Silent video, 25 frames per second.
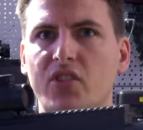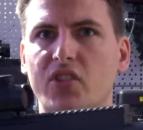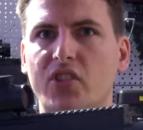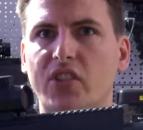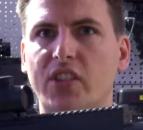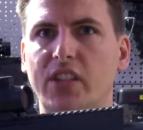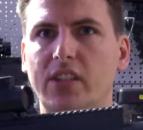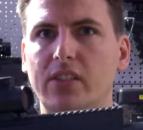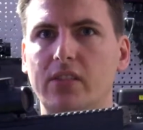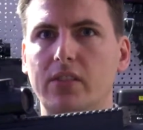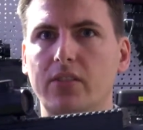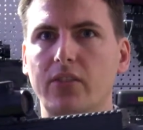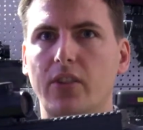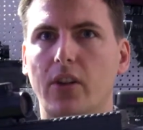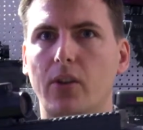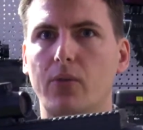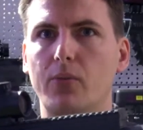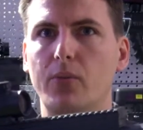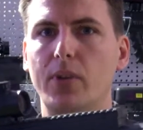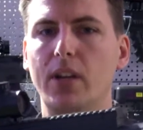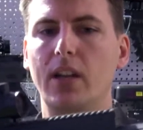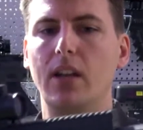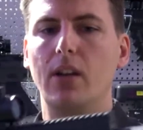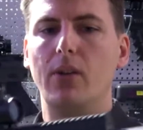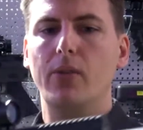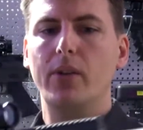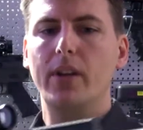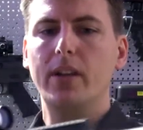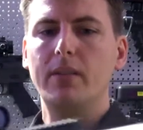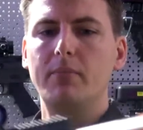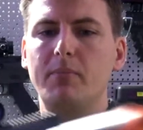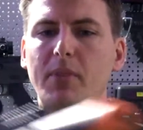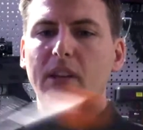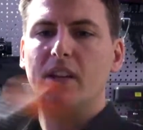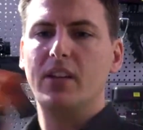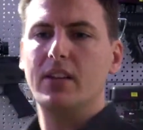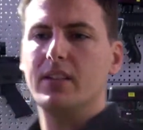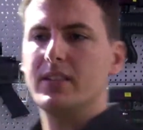still not
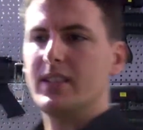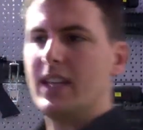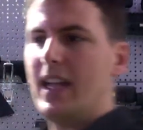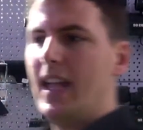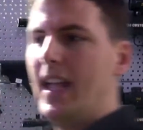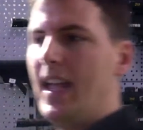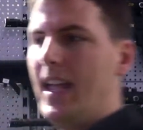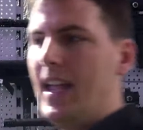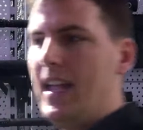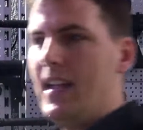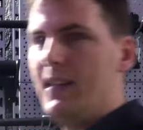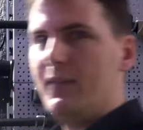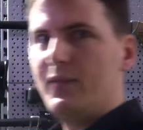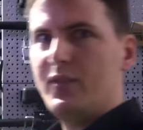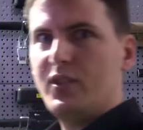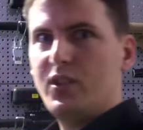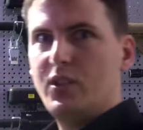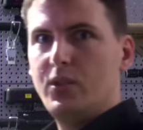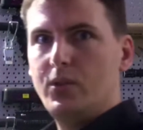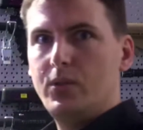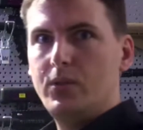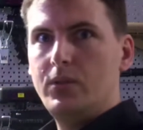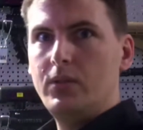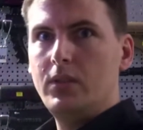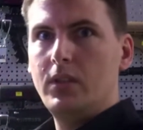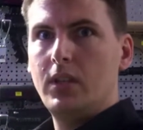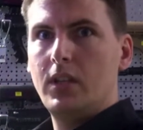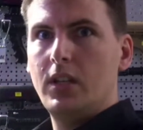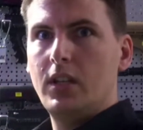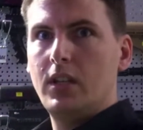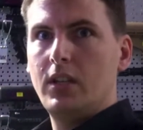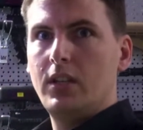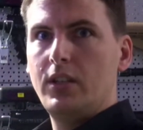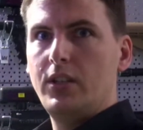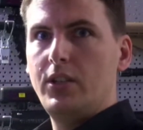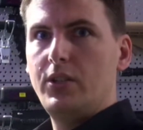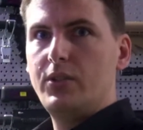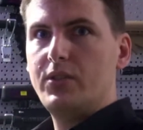reloaded because I have to
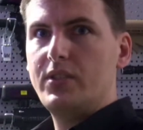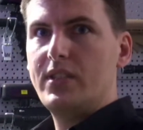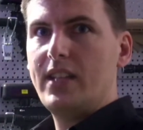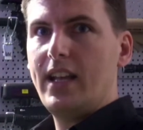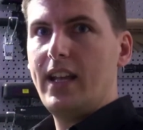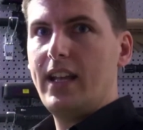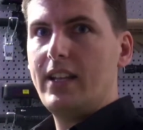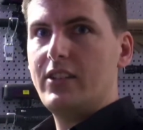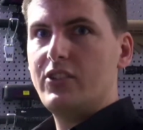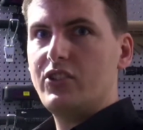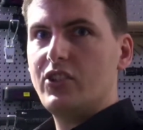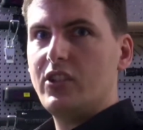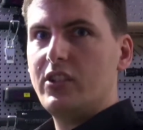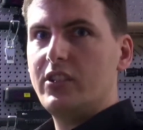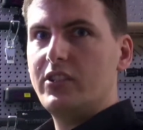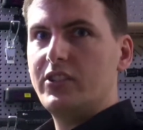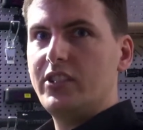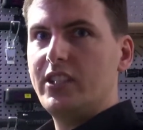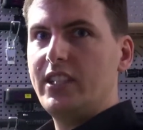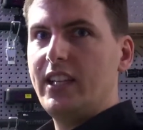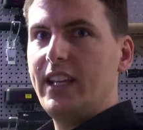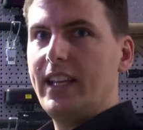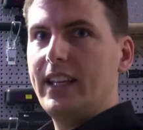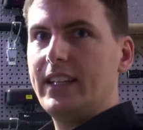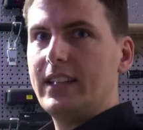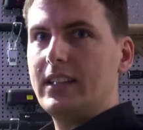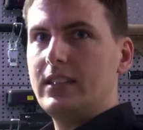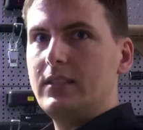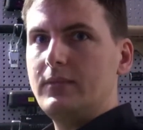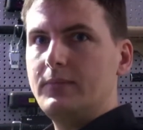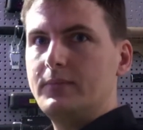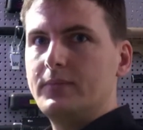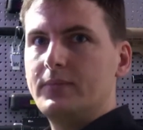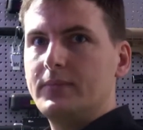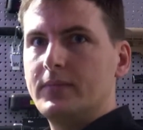use that charging handle.